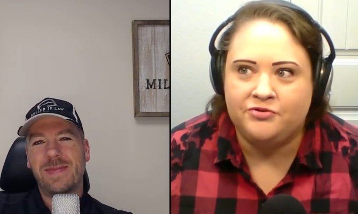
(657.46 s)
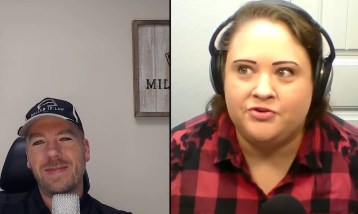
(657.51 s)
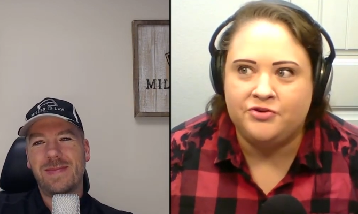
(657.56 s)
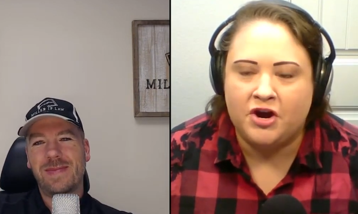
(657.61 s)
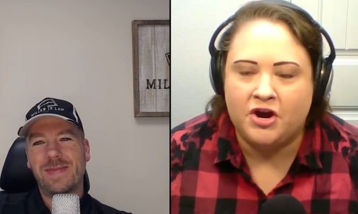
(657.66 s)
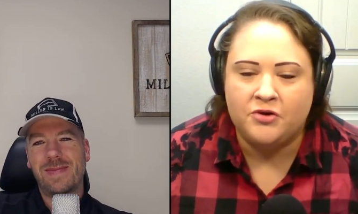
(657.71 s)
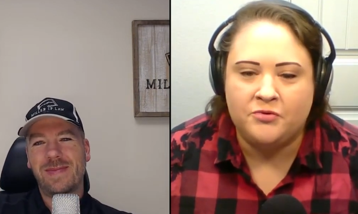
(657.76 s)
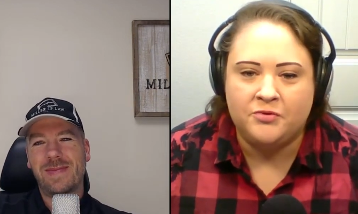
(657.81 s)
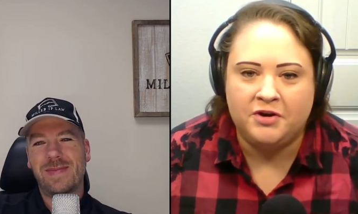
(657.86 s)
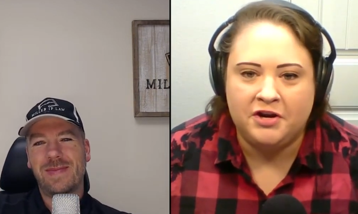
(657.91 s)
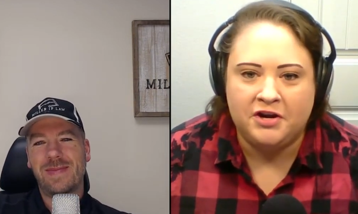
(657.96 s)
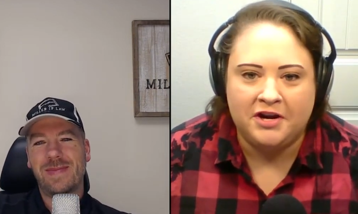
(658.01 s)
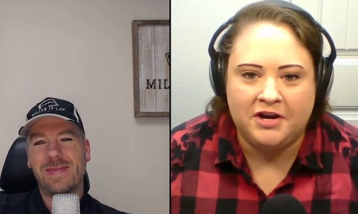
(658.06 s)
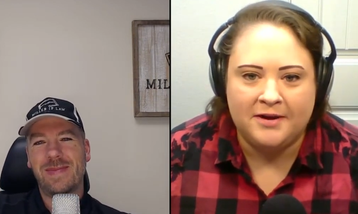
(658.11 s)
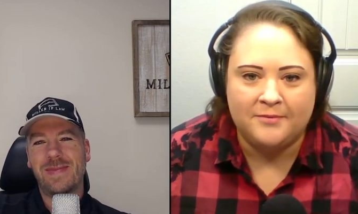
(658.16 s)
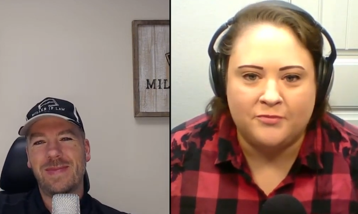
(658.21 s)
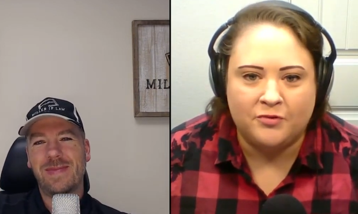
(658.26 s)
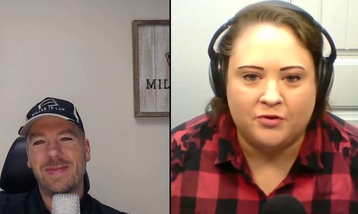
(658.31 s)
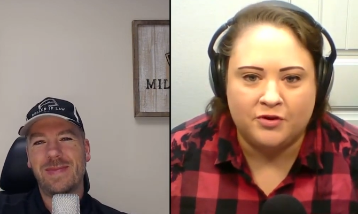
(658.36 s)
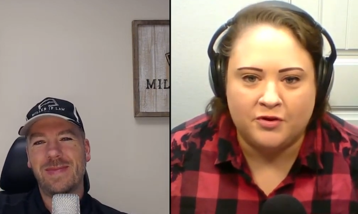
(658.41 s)
Speaker 1: do you know when you
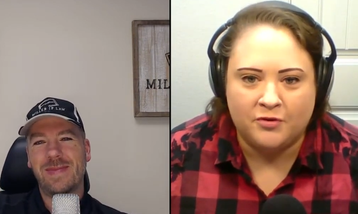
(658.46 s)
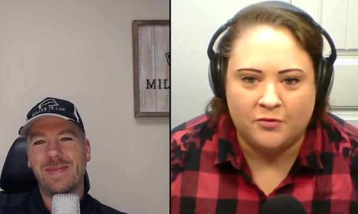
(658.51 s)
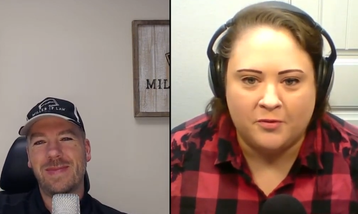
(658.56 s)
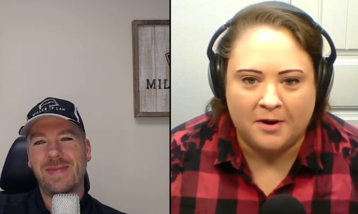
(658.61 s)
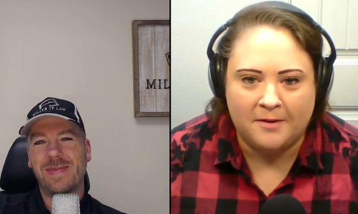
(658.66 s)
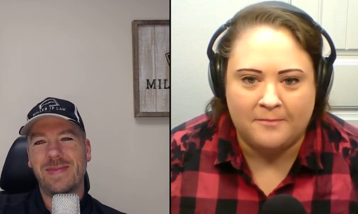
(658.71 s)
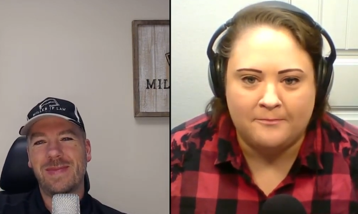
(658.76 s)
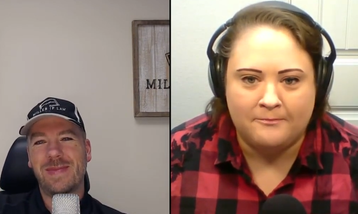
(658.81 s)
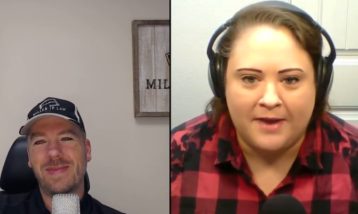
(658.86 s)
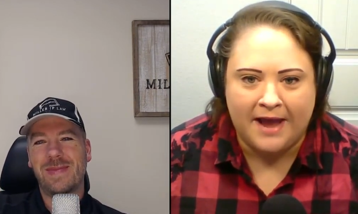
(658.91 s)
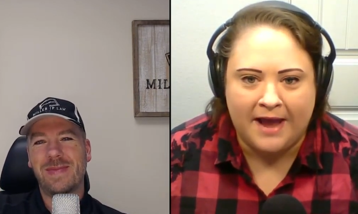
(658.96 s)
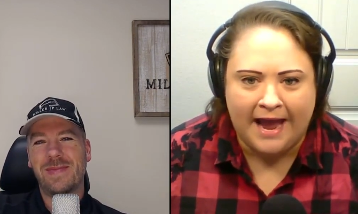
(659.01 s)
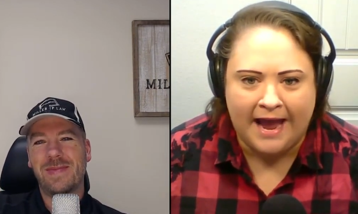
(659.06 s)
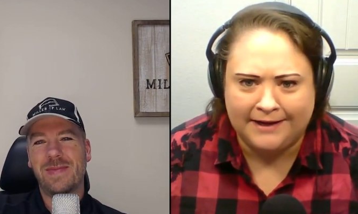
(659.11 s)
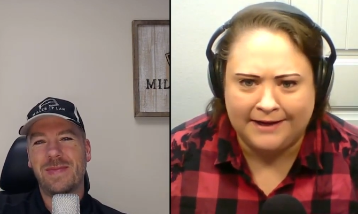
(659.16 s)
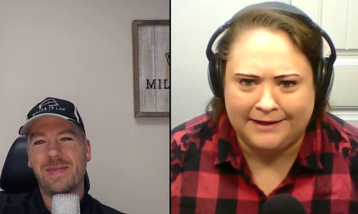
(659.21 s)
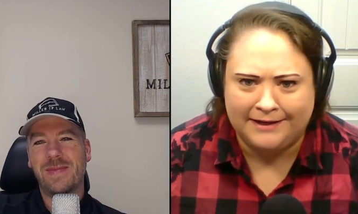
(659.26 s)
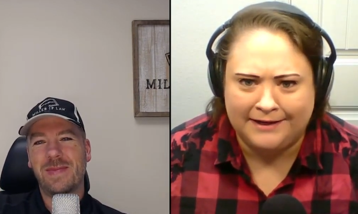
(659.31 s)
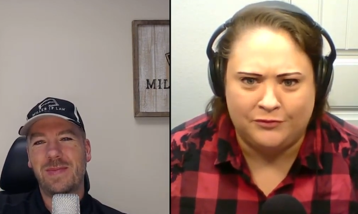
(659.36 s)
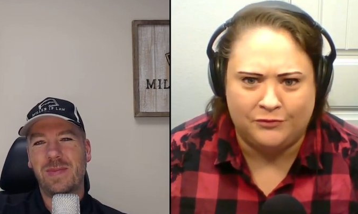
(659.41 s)
need more than one
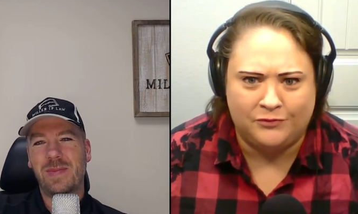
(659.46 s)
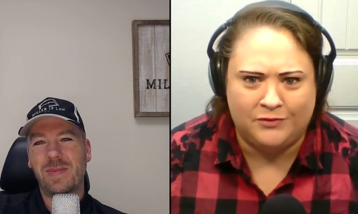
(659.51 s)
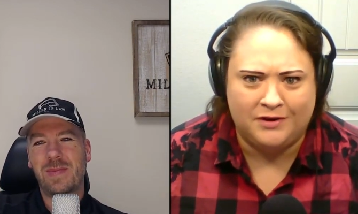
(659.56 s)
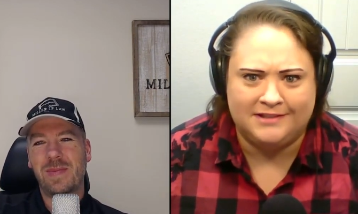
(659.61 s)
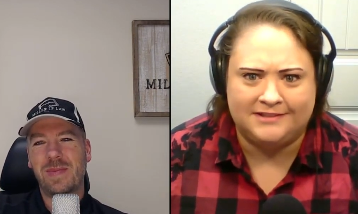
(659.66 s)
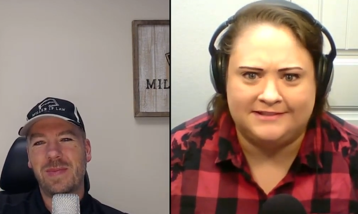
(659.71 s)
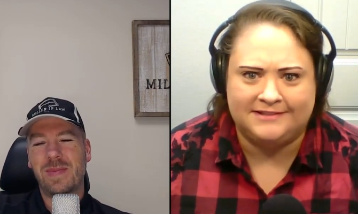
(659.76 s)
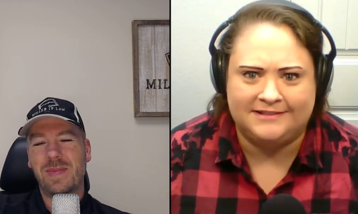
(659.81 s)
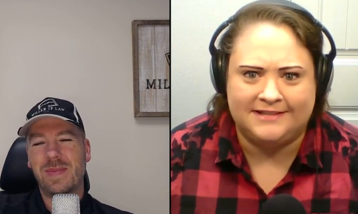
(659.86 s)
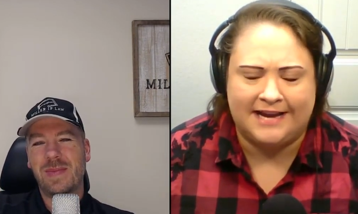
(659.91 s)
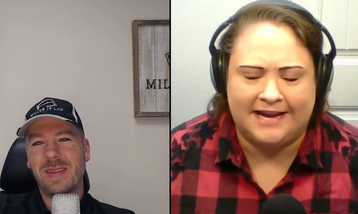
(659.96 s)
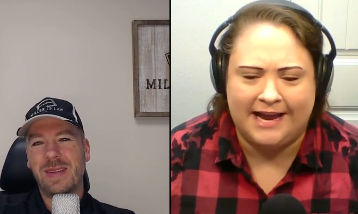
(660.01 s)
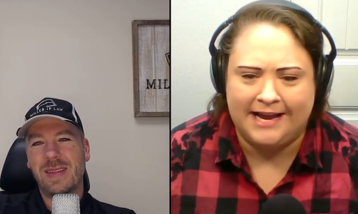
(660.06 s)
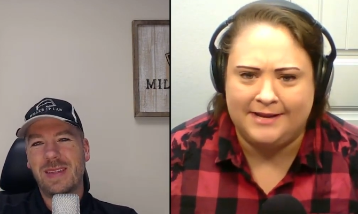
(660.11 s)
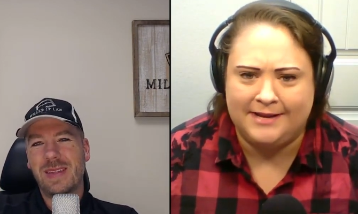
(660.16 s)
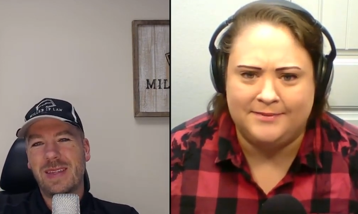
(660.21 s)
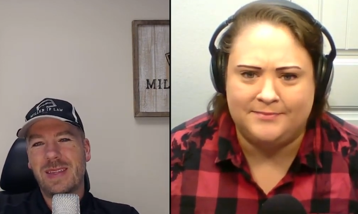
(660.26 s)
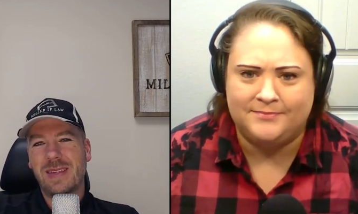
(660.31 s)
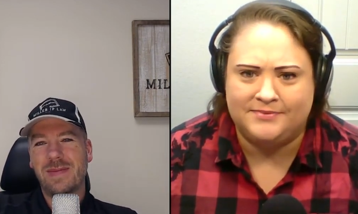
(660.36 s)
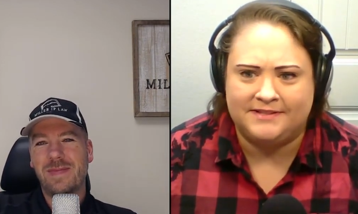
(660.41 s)
patent and what
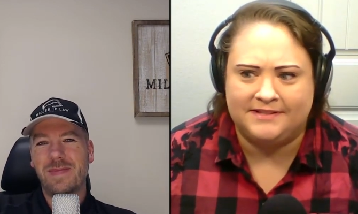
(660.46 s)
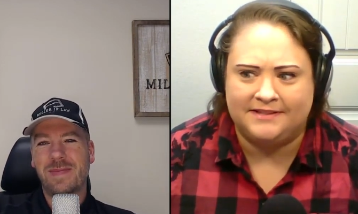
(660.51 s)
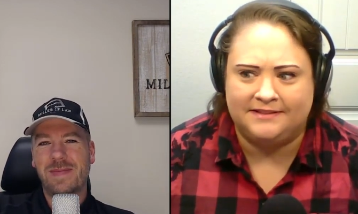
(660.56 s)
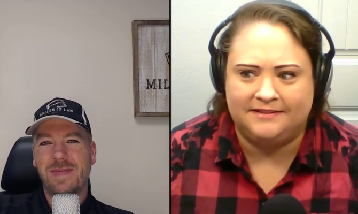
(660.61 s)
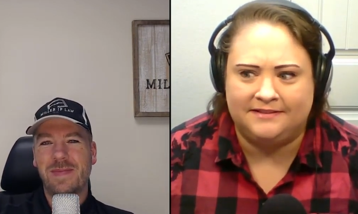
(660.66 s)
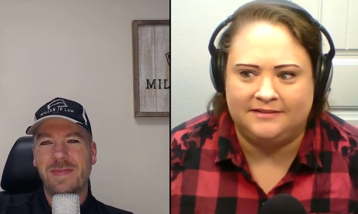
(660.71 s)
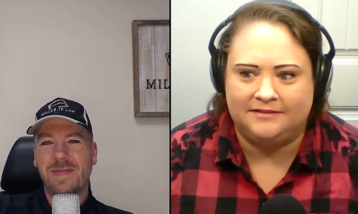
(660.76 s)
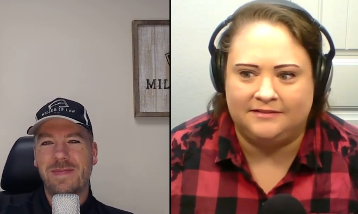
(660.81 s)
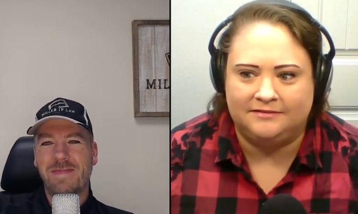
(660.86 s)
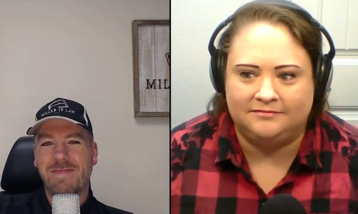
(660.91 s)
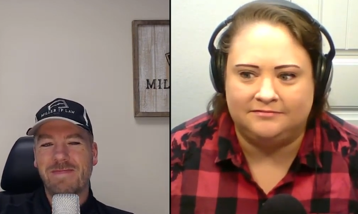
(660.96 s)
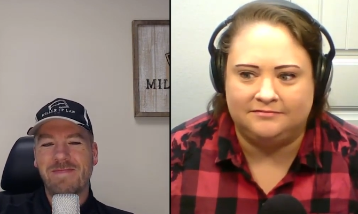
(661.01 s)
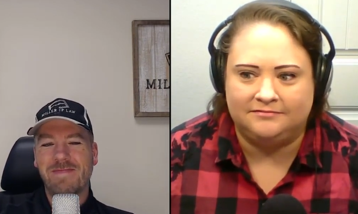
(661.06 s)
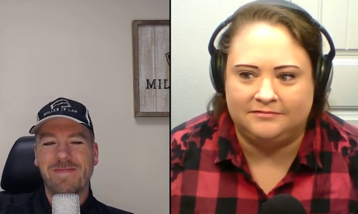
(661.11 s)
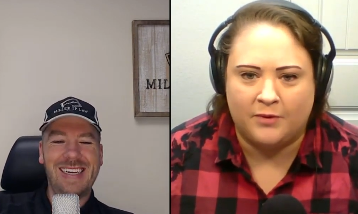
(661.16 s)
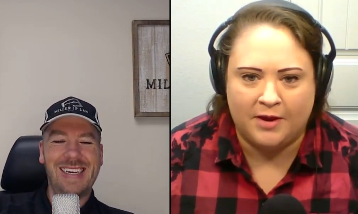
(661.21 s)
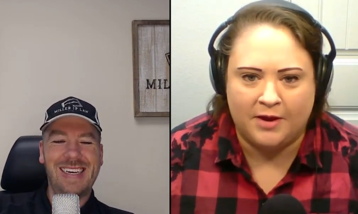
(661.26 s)
types and